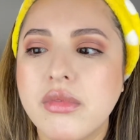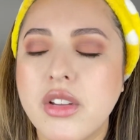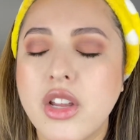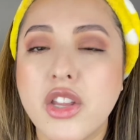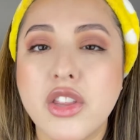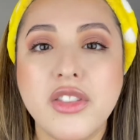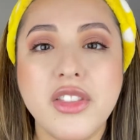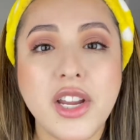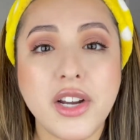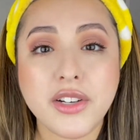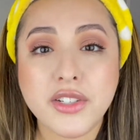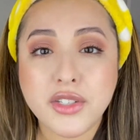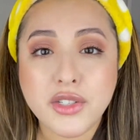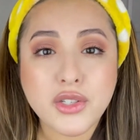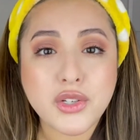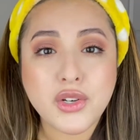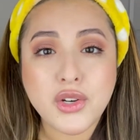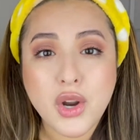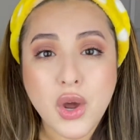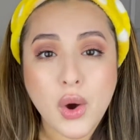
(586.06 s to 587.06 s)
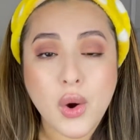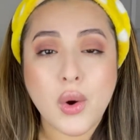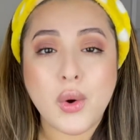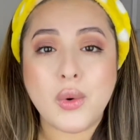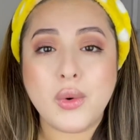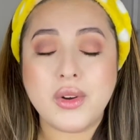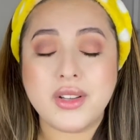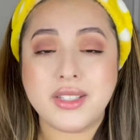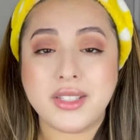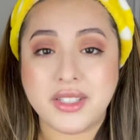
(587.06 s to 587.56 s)
There's
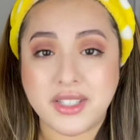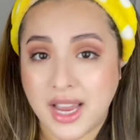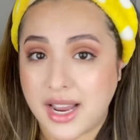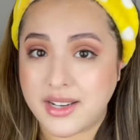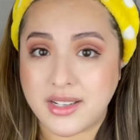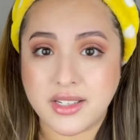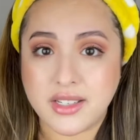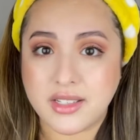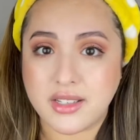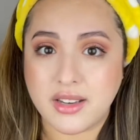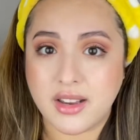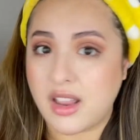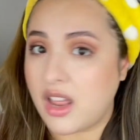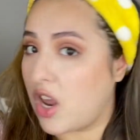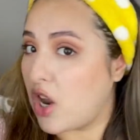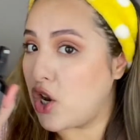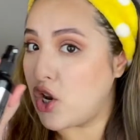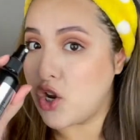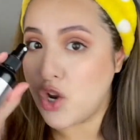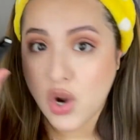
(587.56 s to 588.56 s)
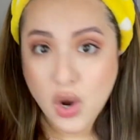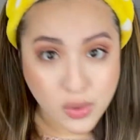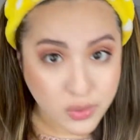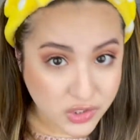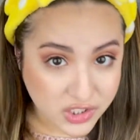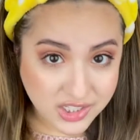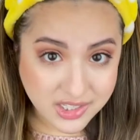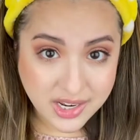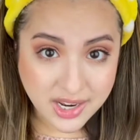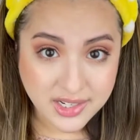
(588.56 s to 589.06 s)
no scent
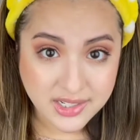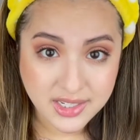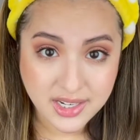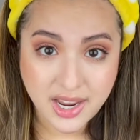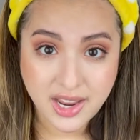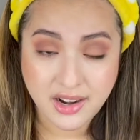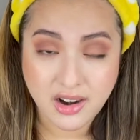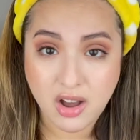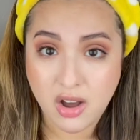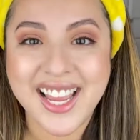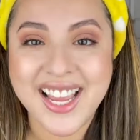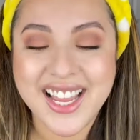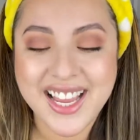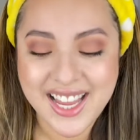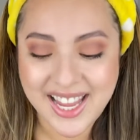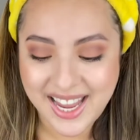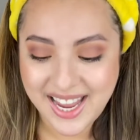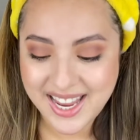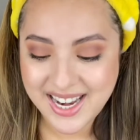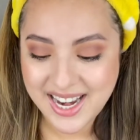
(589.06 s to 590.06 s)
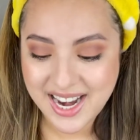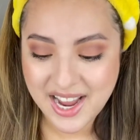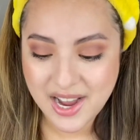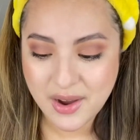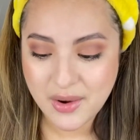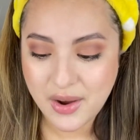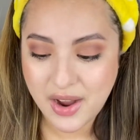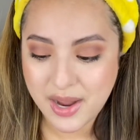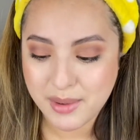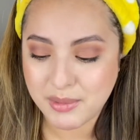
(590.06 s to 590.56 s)
at all. And
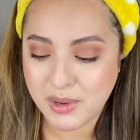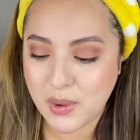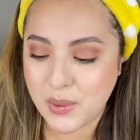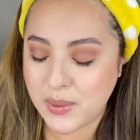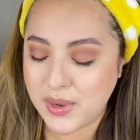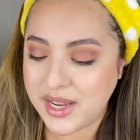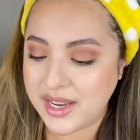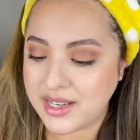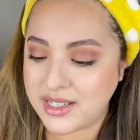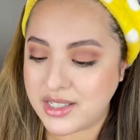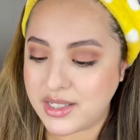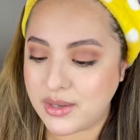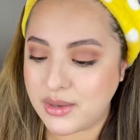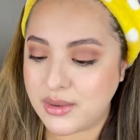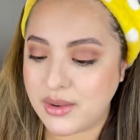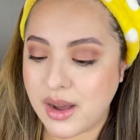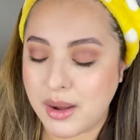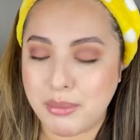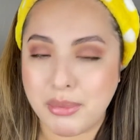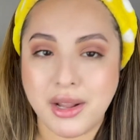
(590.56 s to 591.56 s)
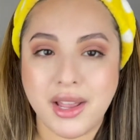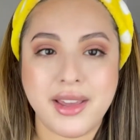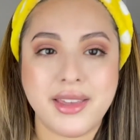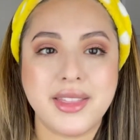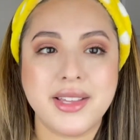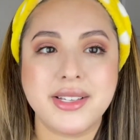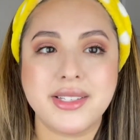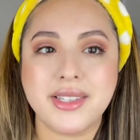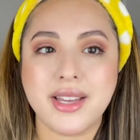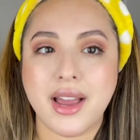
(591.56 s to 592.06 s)
now I'm going to apply
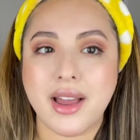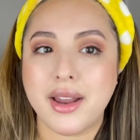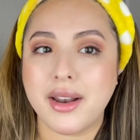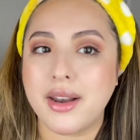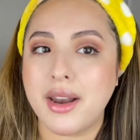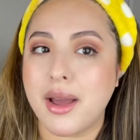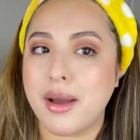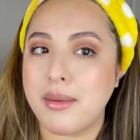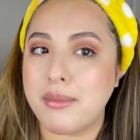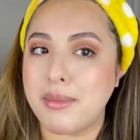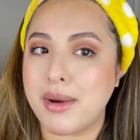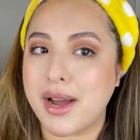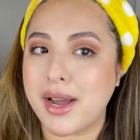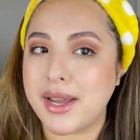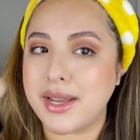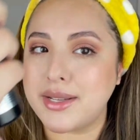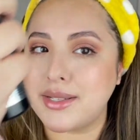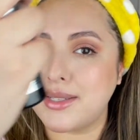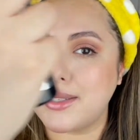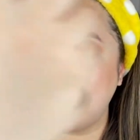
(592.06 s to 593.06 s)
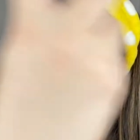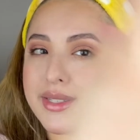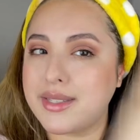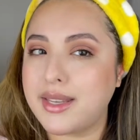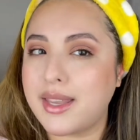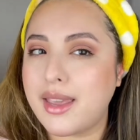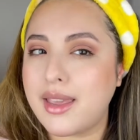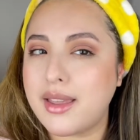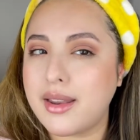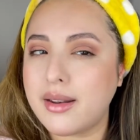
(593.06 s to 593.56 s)
this on my
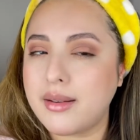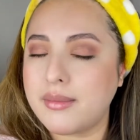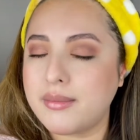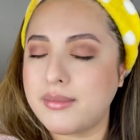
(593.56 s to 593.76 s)
skin.